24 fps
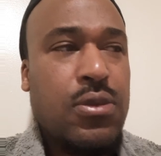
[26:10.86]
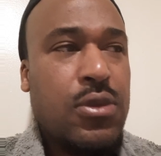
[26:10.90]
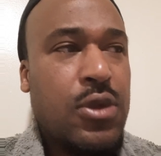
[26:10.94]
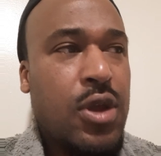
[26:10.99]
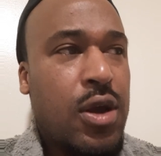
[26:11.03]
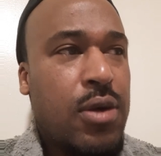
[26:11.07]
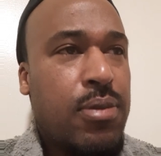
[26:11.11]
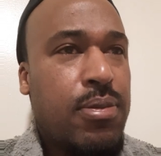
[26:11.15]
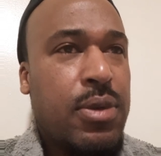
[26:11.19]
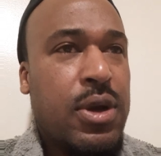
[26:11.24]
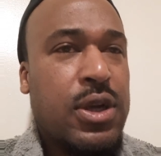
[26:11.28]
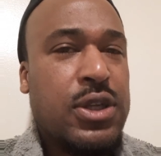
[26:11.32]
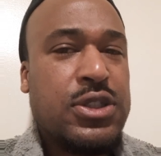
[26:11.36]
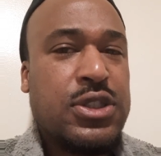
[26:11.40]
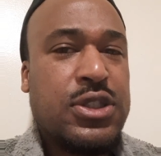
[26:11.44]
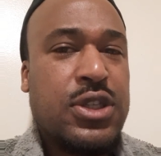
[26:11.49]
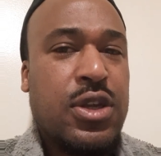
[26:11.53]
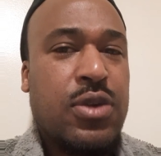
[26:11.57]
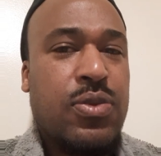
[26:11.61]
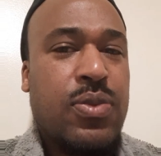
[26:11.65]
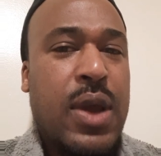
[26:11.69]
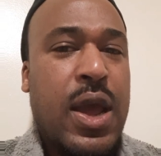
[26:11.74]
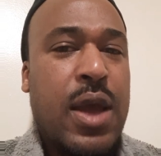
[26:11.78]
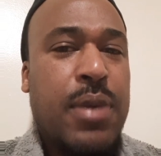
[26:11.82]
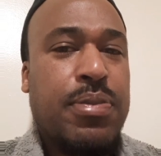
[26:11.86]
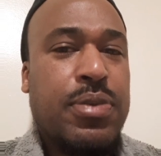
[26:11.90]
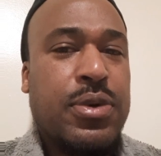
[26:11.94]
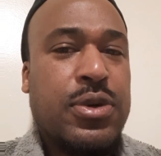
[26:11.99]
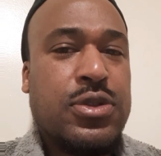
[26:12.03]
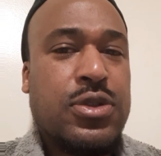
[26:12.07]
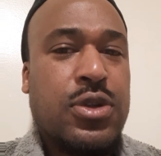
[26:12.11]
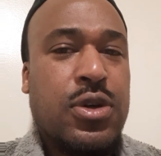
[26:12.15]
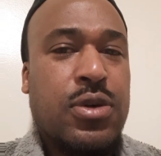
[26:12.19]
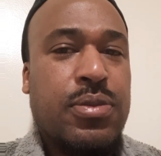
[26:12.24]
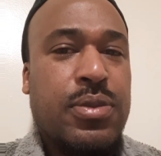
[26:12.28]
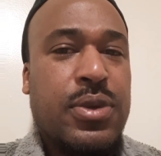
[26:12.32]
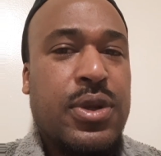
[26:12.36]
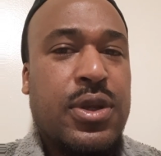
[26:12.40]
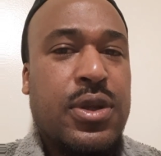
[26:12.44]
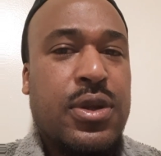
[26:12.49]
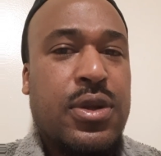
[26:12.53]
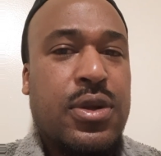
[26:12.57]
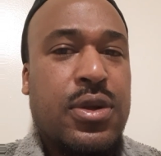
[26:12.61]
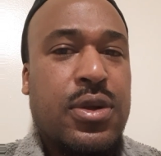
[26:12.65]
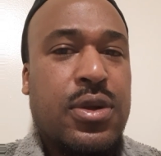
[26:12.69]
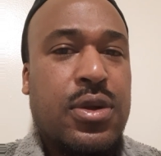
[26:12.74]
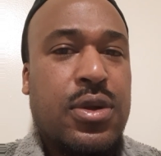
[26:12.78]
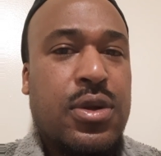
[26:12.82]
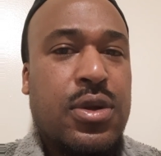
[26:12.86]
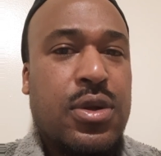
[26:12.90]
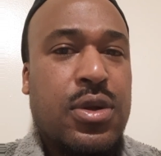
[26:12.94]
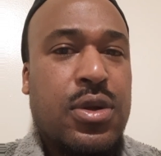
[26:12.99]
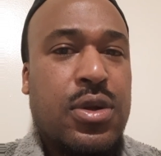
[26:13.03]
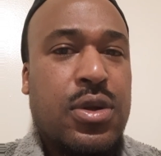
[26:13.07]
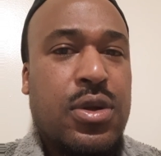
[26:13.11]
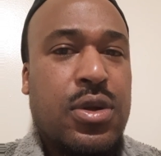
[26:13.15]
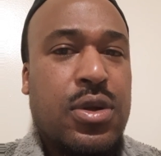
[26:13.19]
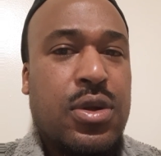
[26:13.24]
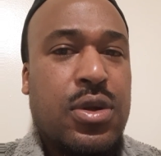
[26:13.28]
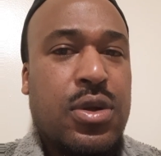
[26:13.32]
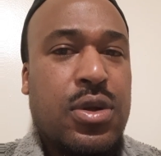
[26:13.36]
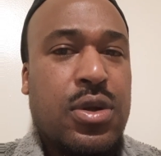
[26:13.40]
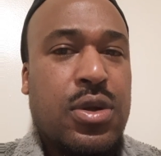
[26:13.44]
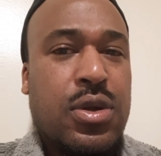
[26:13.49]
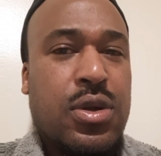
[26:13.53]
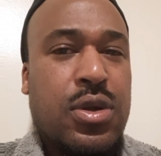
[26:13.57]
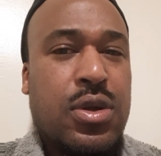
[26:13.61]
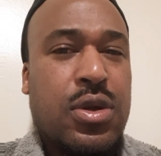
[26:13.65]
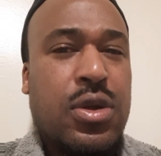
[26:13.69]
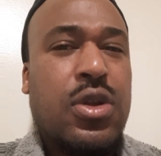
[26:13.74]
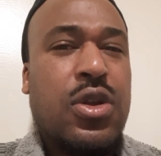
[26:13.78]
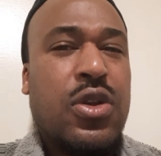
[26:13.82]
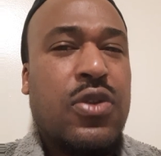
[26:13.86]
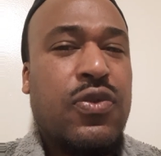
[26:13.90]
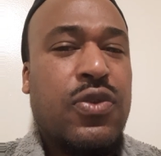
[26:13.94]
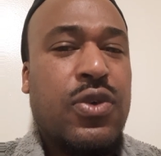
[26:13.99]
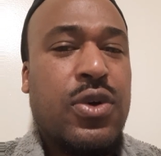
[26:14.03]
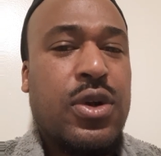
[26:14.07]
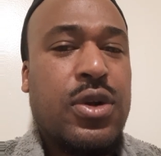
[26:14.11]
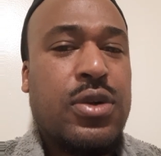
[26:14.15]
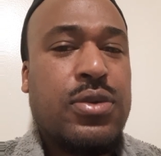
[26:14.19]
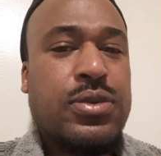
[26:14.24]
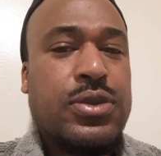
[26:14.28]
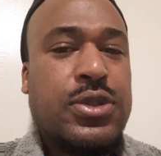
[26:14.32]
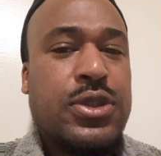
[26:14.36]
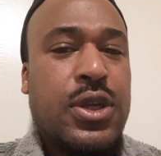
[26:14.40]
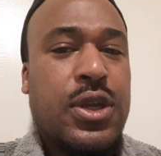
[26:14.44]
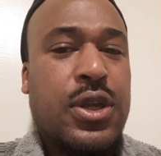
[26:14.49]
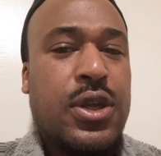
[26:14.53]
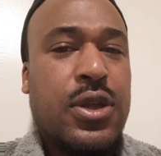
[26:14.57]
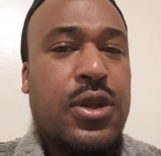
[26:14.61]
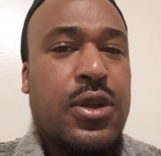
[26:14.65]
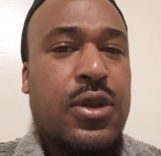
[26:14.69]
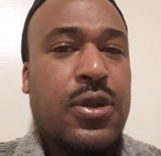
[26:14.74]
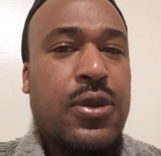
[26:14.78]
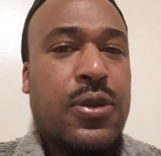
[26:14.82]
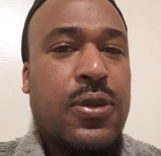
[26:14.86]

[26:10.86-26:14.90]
amongst the rappers, homie. You feel what I'm saying?